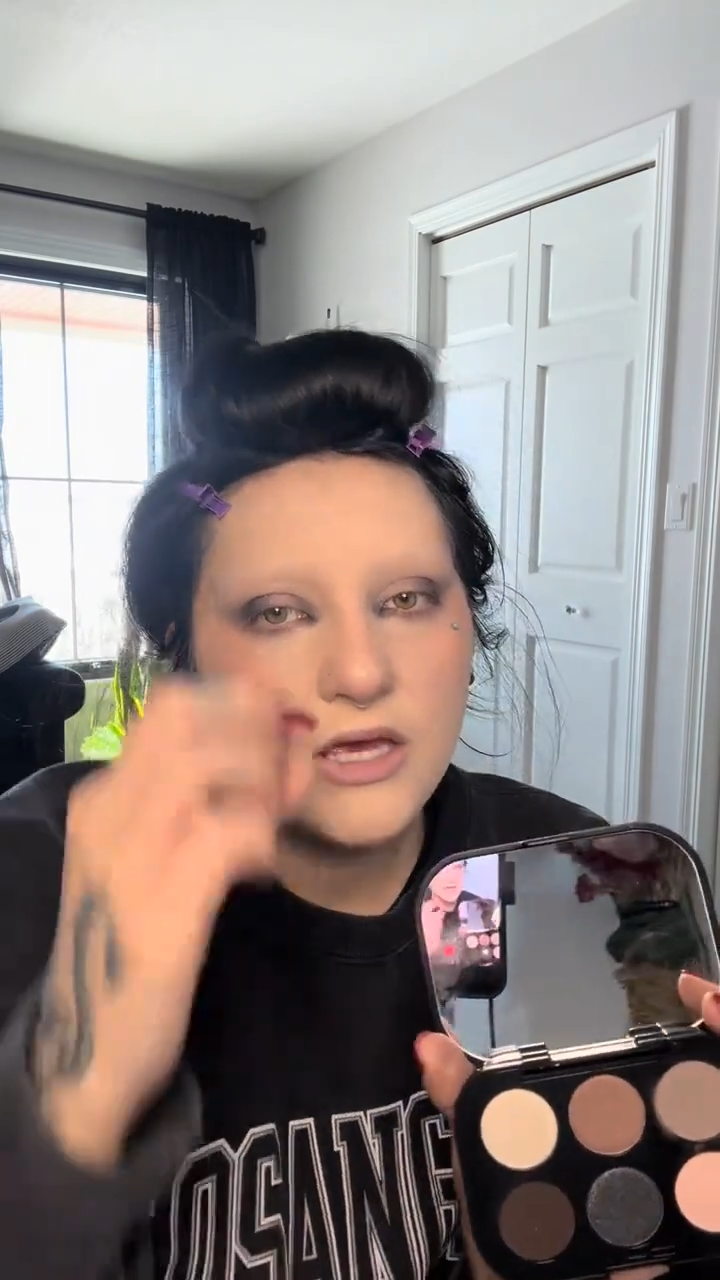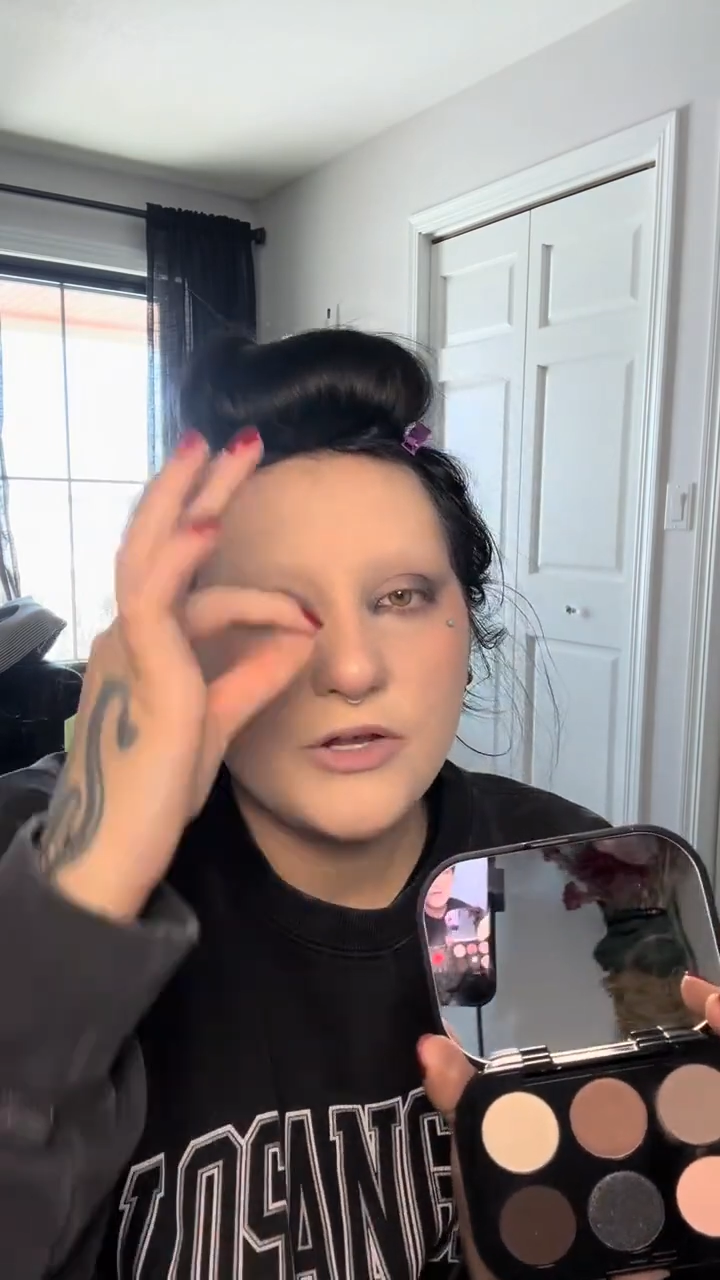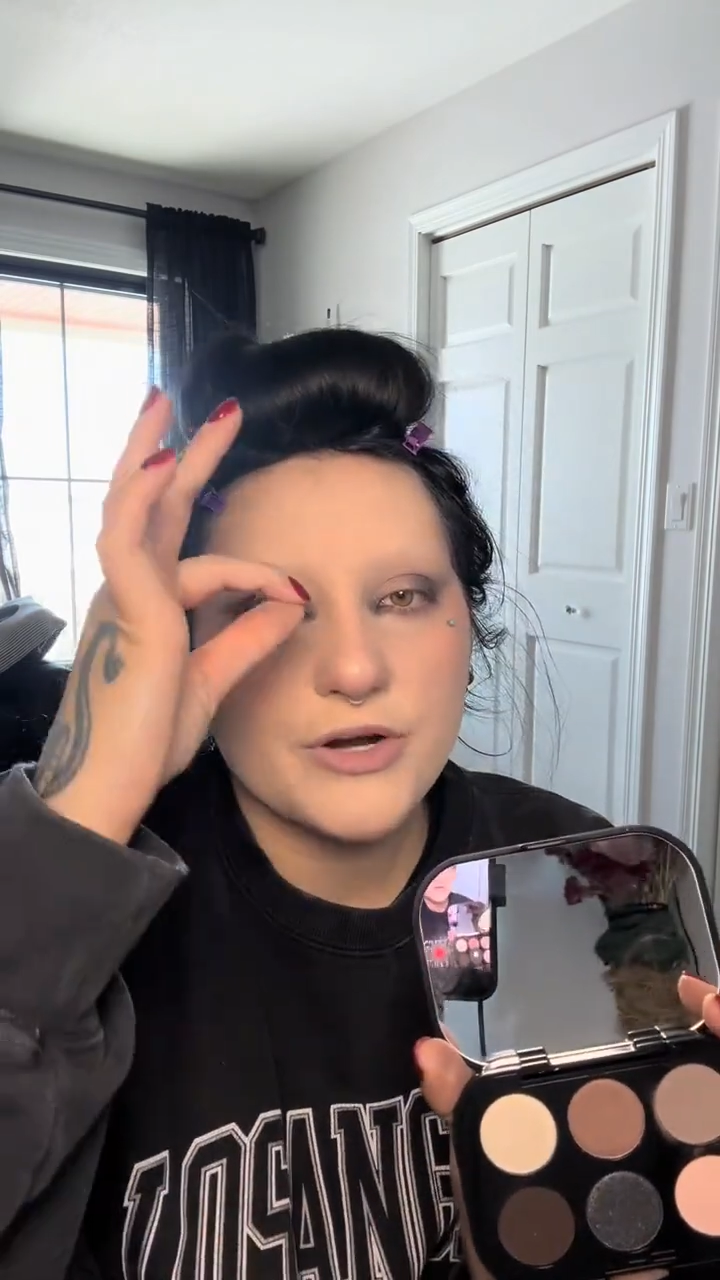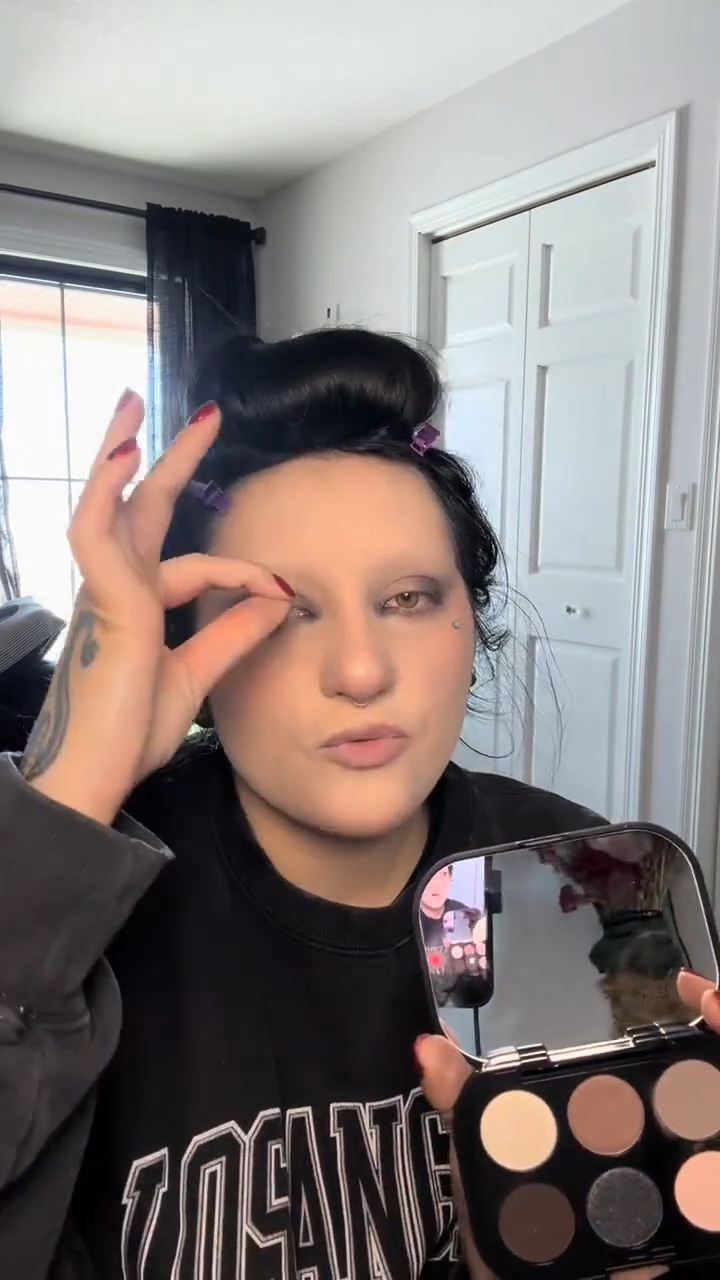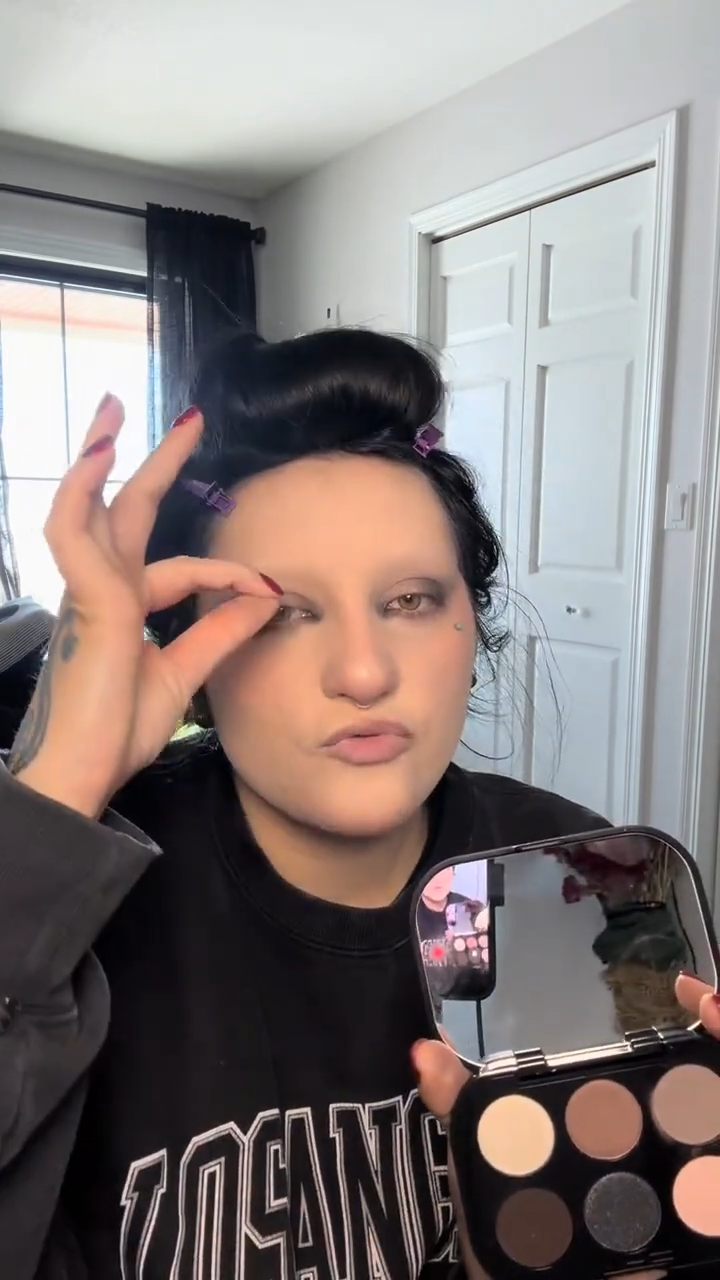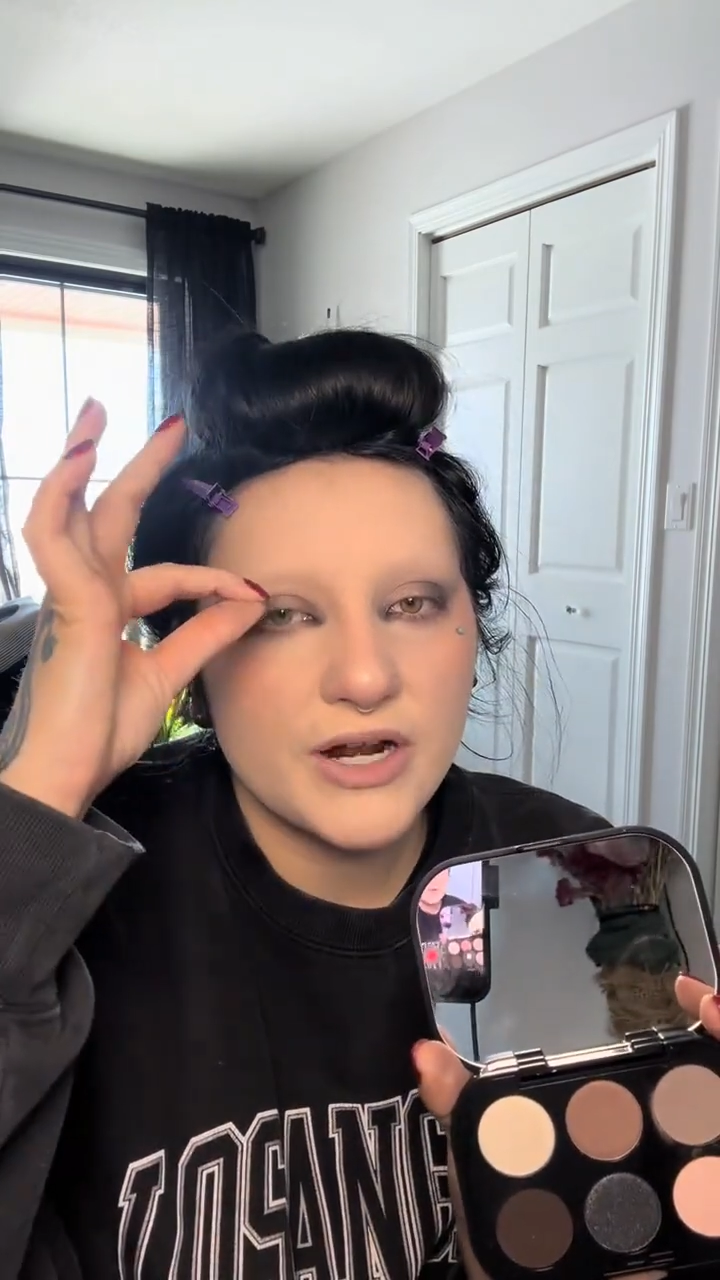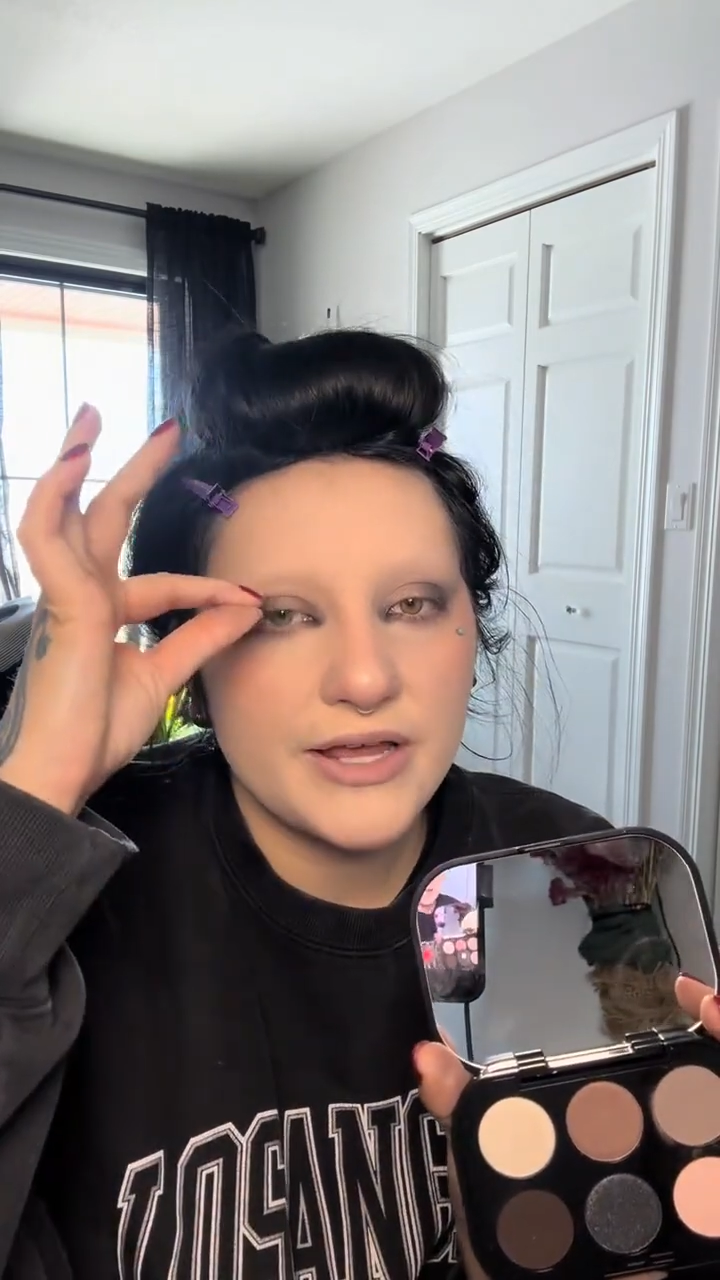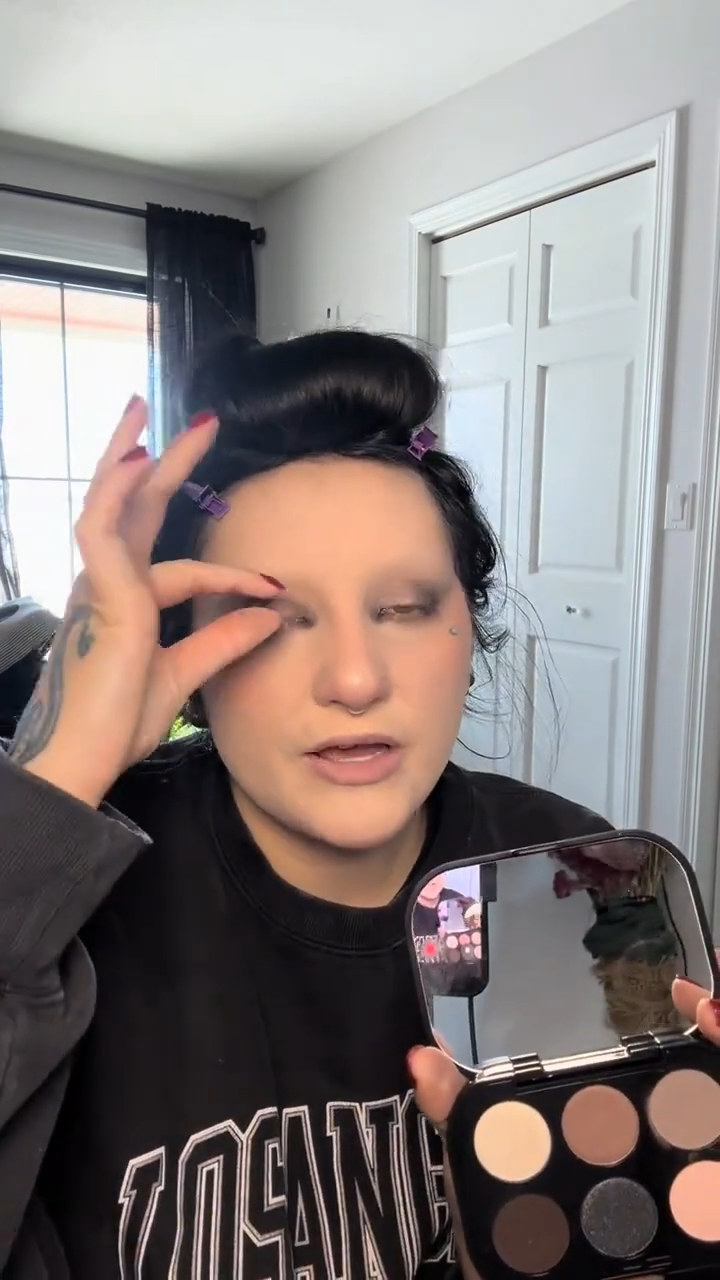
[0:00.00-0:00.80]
You're gonna run it